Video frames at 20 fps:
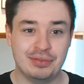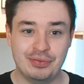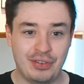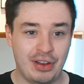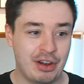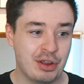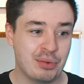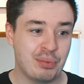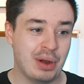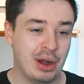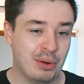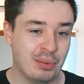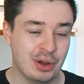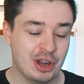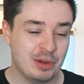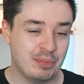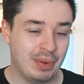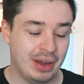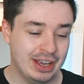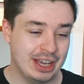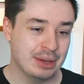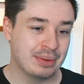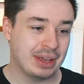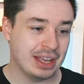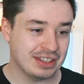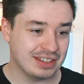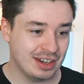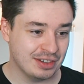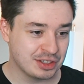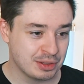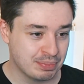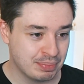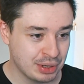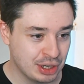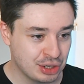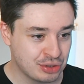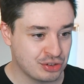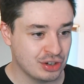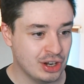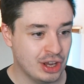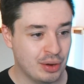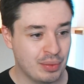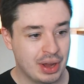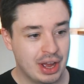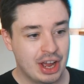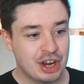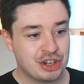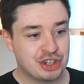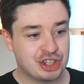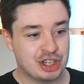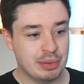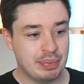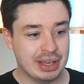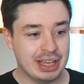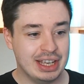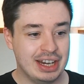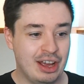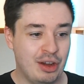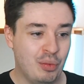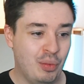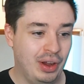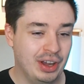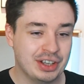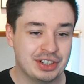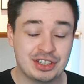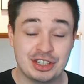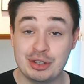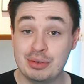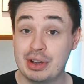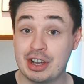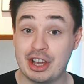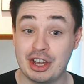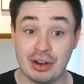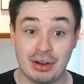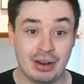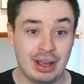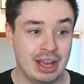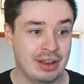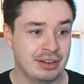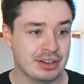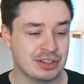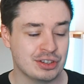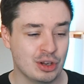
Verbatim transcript: Very well worked by him. Gets it out to Bertranou, shipping it out wide to a Carreras.